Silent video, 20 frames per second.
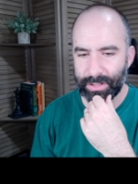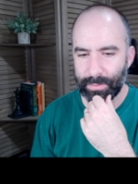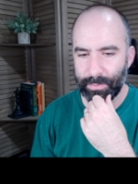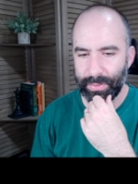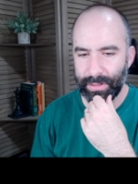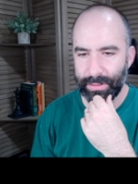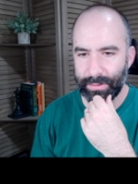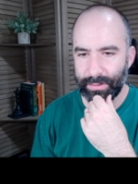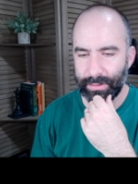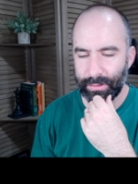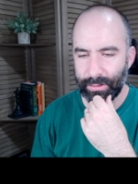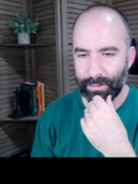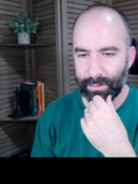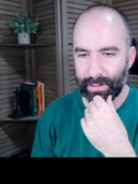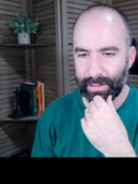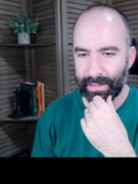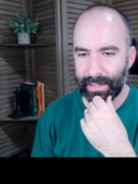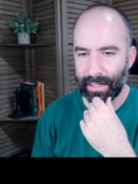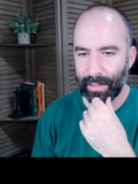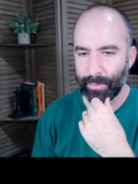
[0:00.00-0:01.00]
b2,
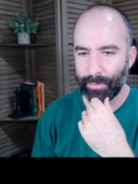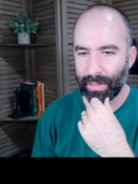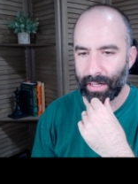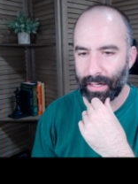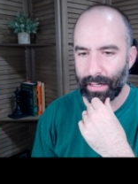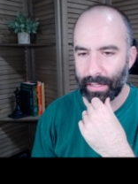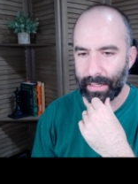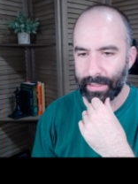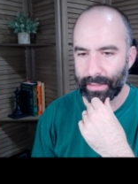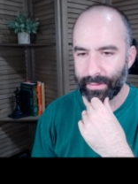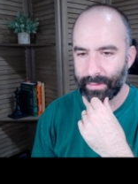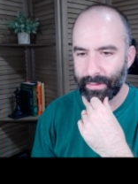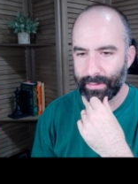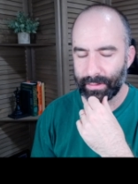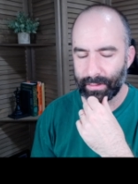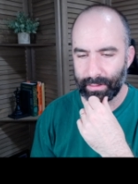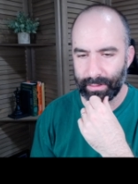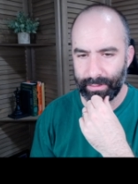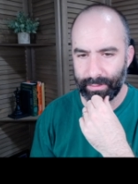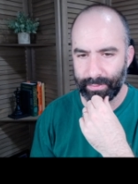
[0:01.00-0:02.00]
and now I'm eyeing this
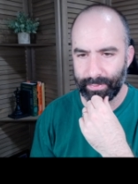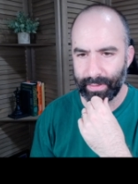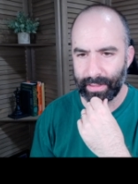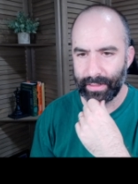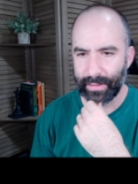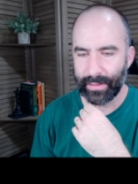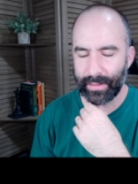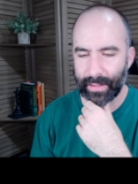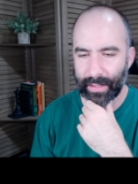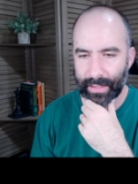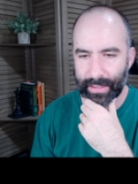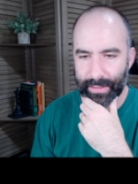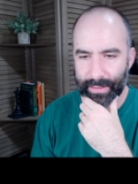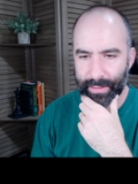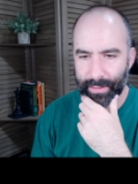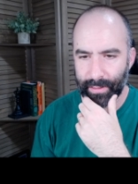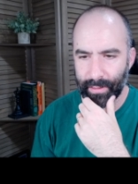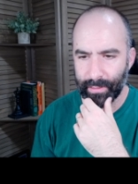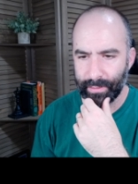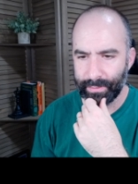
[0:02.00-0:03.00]
undefended knight
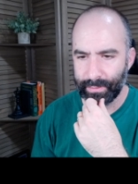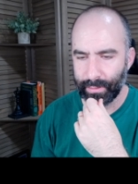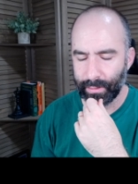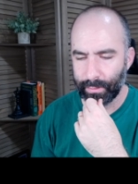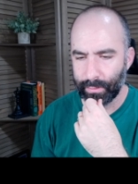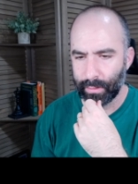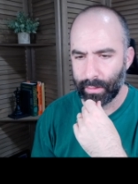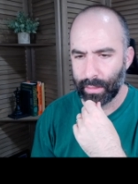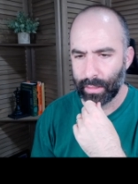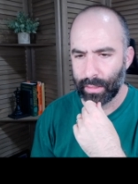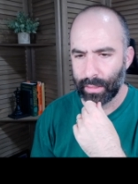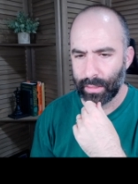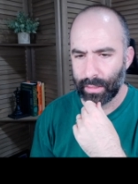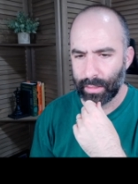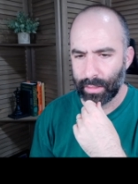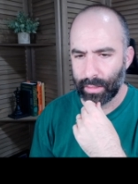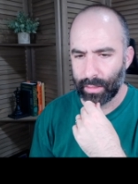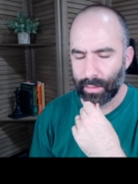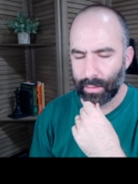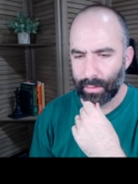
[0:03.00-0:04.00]
here. So
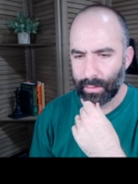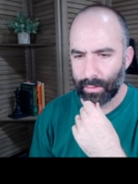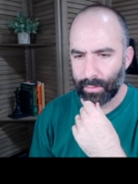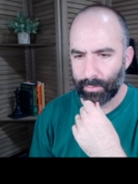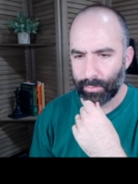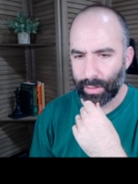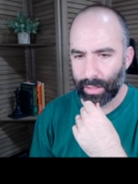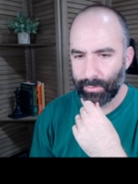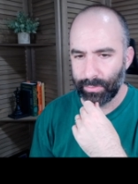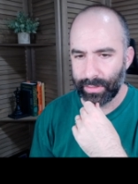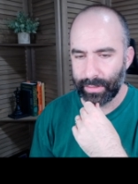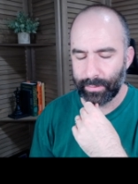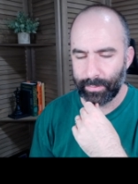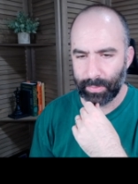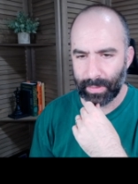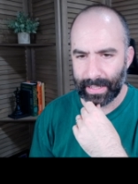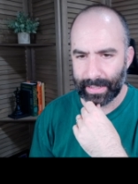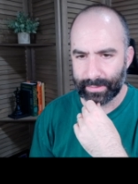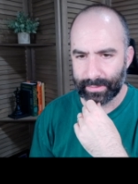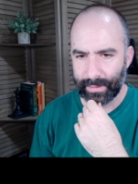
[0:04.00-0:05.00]
probably if
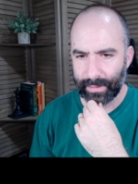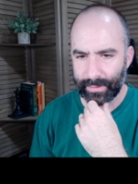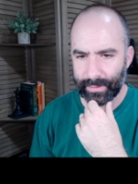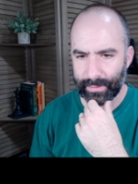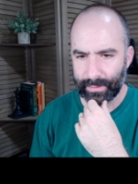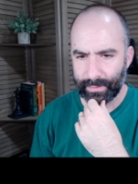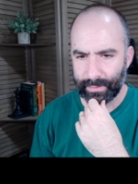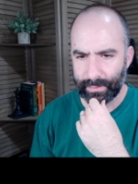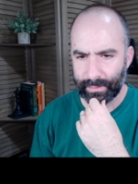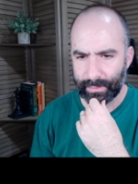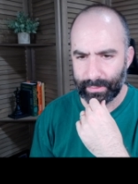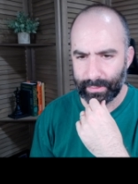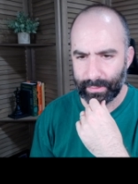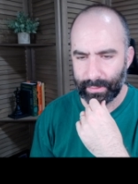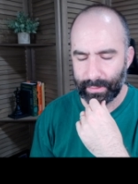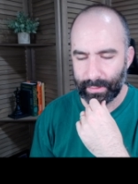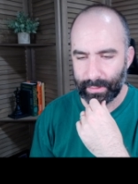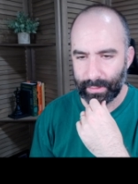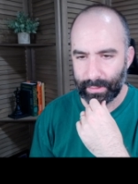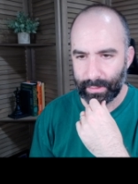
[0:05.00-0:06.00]
black doesn't
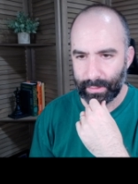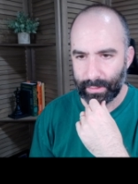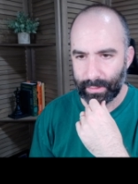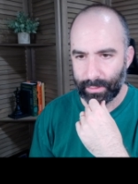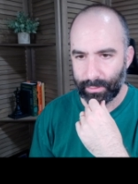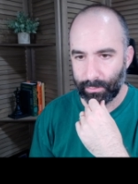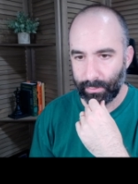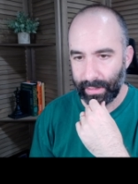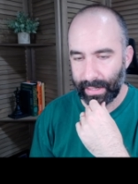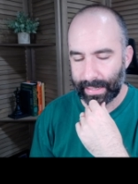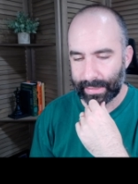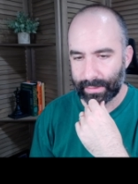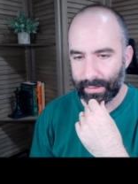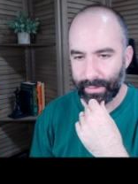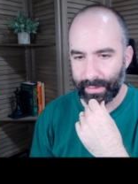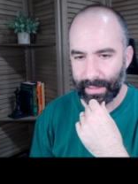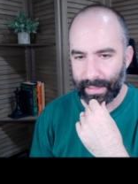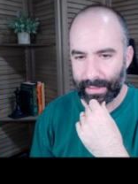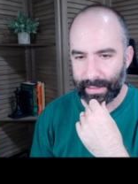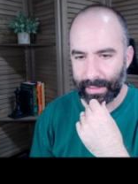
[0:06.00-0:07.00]
react to
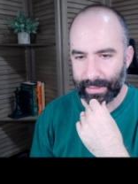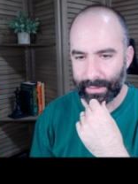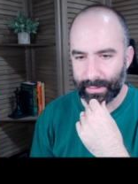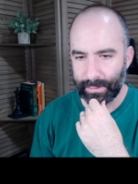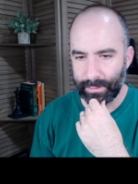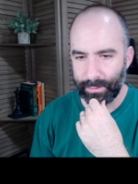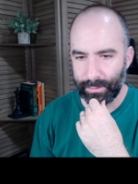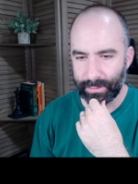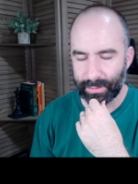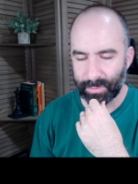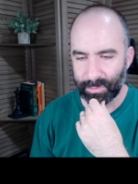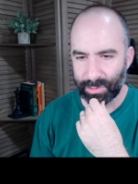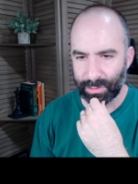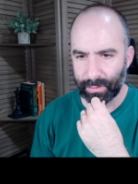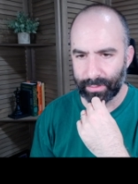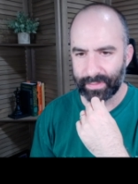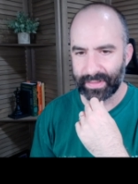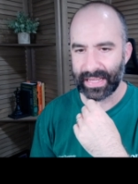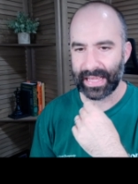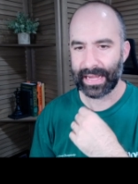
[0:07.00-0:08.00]
that, I can do some sort
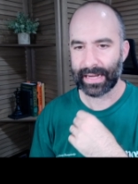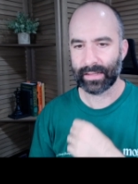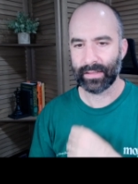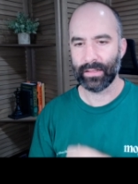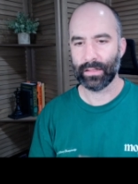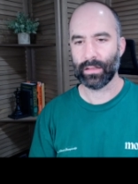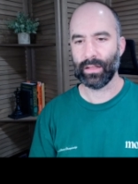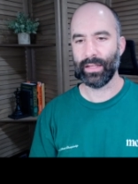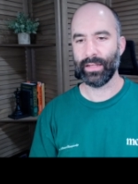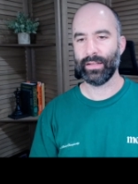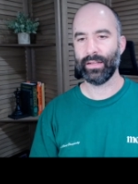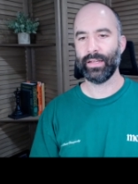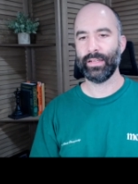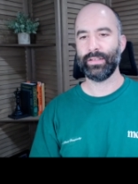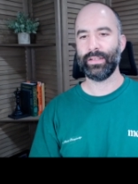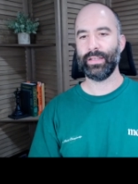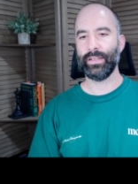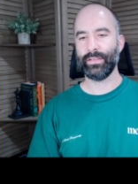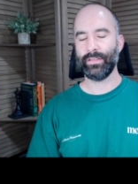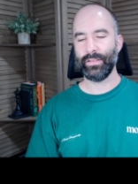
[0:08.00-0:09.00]
of tactic like knight
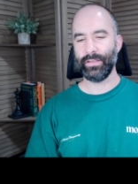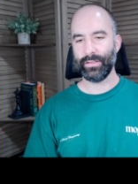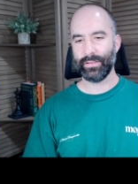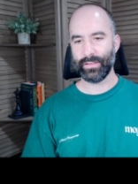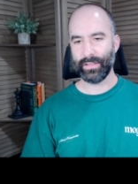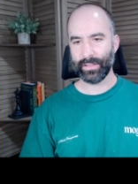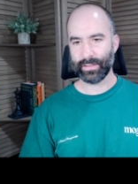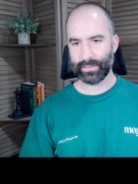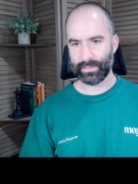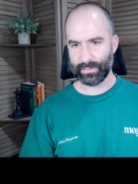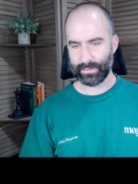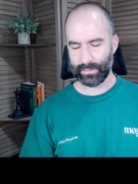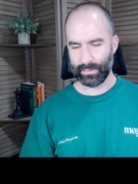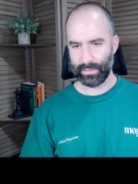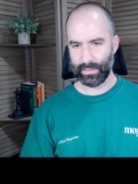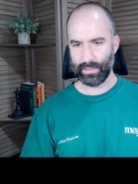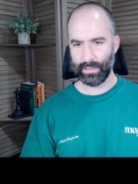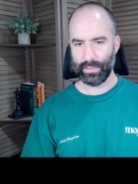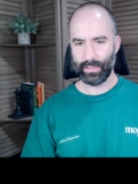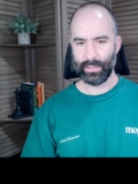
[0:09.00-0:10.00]
takes e6
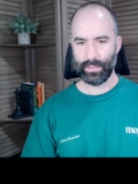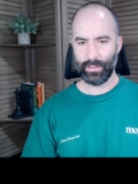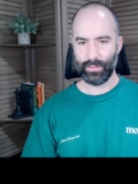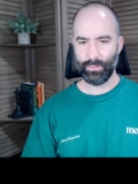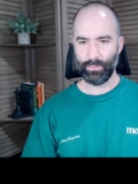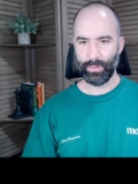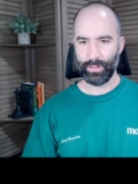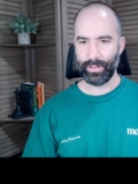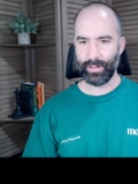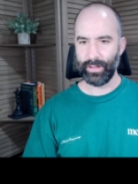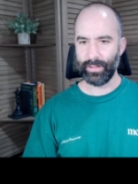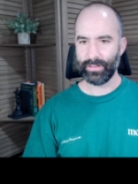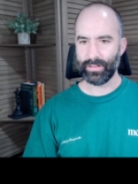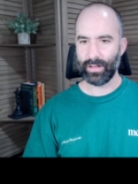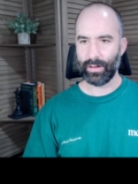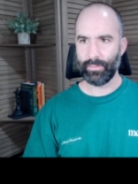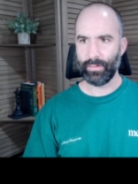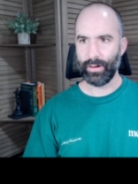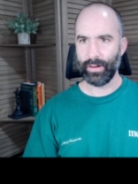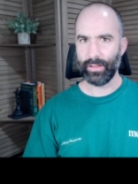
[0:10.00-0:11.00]
with a
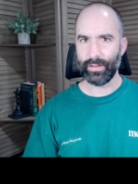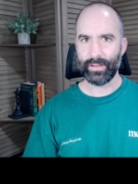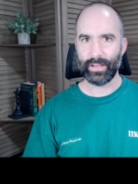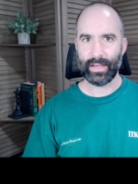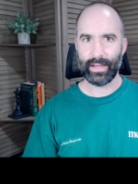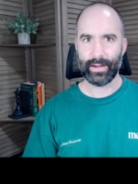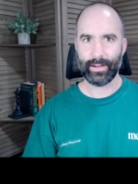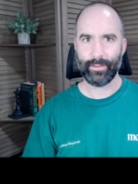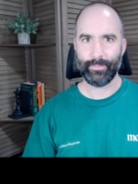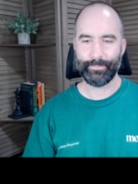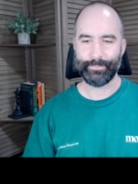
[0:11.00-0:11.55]
discovered attack.